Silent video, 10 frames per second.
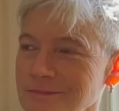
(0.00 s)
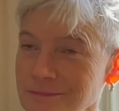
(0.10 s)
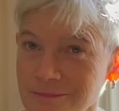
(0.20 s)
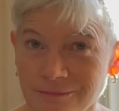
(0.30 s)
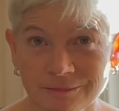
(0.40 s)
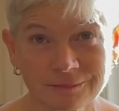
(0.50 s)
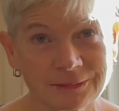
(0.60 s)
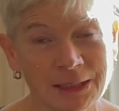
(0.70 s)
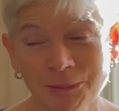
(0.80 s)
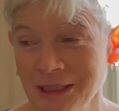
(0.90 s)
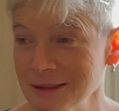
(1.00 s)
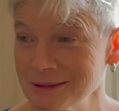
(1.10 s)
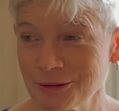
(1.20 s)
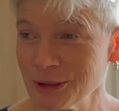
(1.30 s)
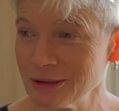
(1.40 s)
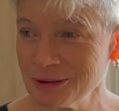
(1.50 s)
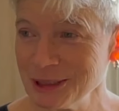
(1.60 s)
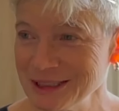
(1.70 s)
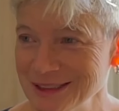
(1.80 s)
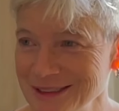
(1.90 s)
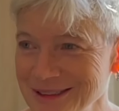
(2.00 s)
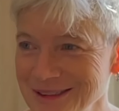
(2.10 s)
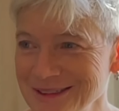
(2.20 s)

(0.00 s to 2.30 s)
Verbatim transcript: um, in my career satisfying?